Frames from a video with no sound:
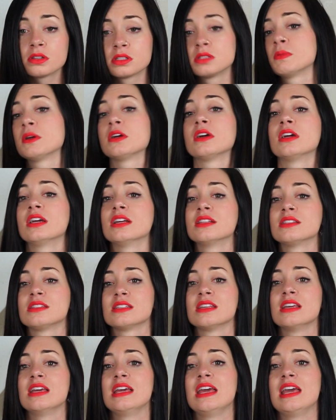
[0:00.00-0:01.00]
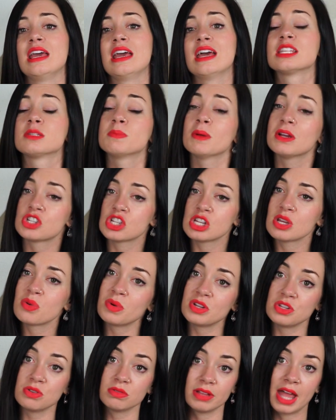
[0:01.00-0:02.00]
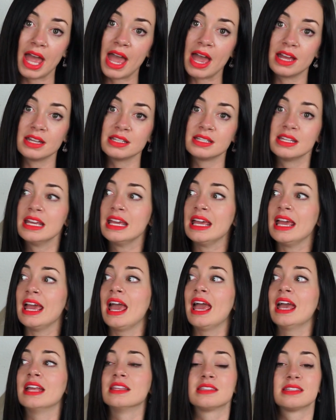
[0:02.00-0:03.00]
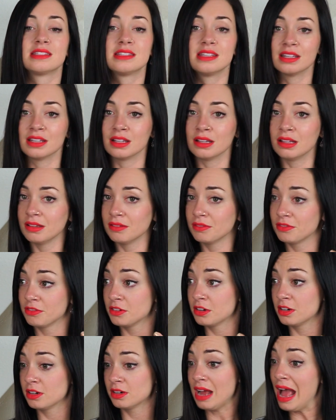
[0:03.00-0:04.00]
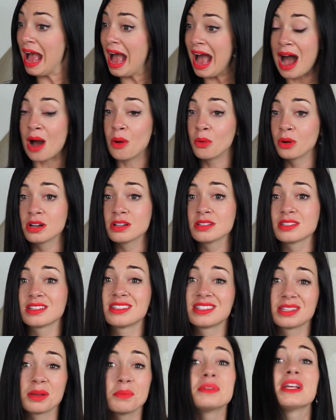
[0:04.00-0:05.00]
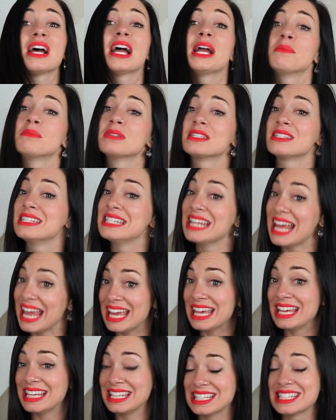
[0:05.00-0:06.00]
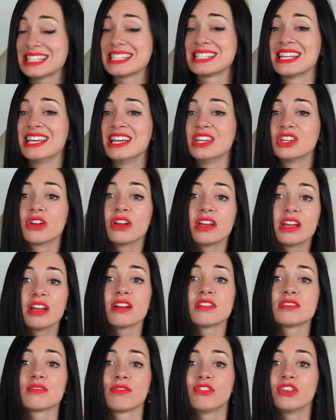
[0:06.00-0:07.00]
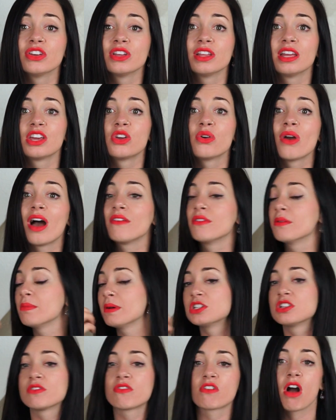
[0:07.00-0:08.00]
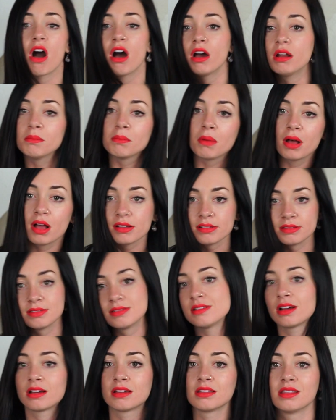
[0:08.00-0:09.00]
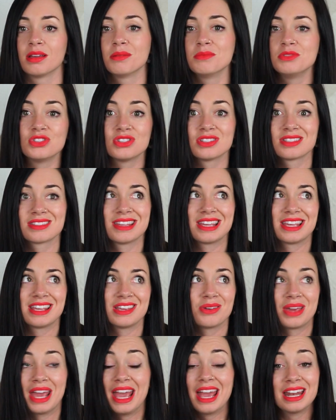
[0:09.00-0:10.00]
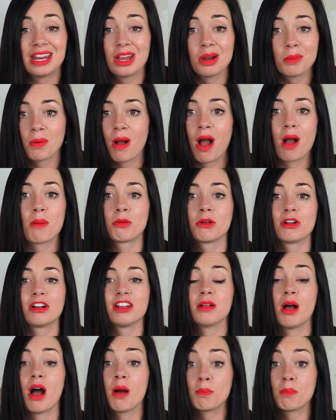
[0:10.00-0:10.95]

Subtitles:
experience, especially when you land and still for hours and sometimes days, your ears feel like you have a bunch of cotton balls stuck in them. You can't hear properly.